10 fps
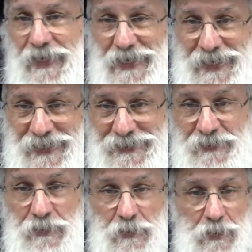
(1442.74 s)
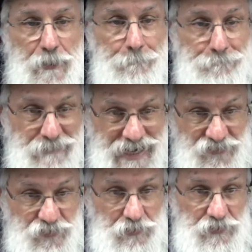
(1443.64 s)
Ein
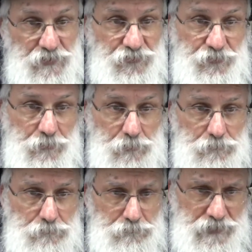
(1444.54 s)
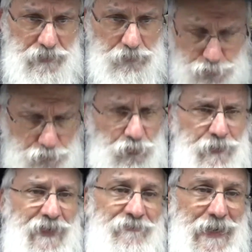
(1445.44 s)
mazel Yisrael. Meaning Jews
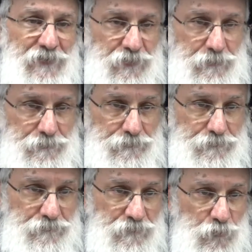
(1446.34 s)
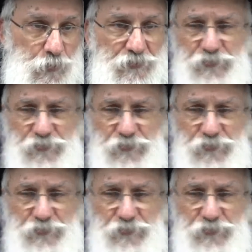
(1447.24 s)
don't have mazel. Whether